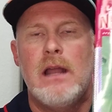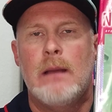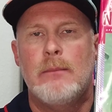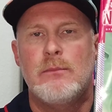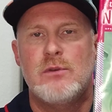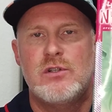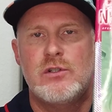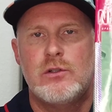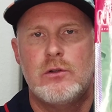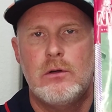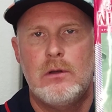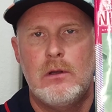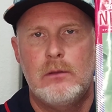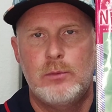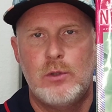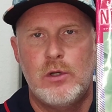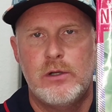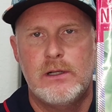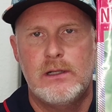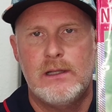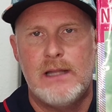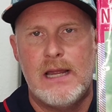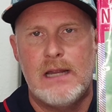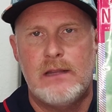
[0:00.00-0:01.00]
I'm sure I'm
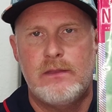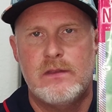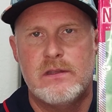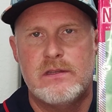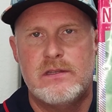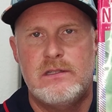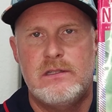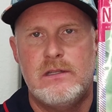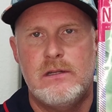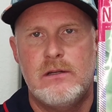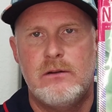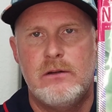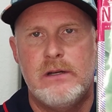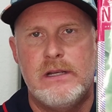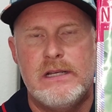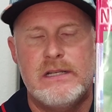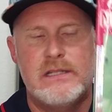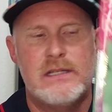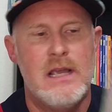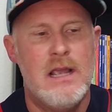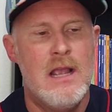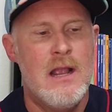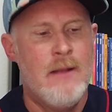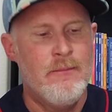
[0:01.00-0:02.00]
going to like the
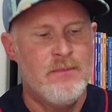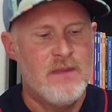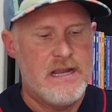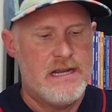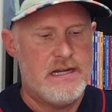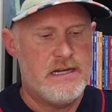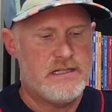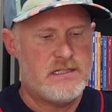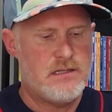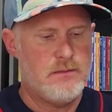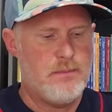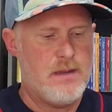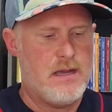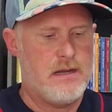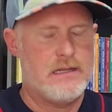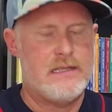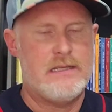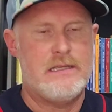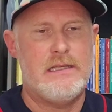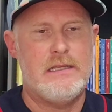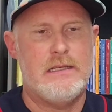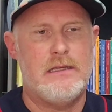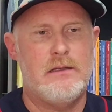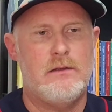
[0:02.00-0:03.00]
series. And it's about a
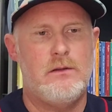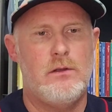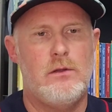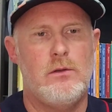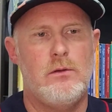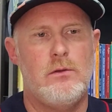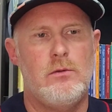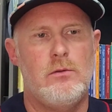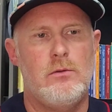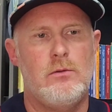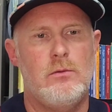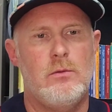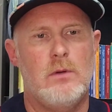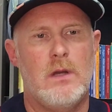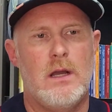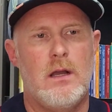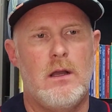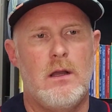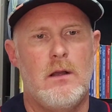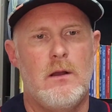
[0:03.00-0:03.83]
kid who,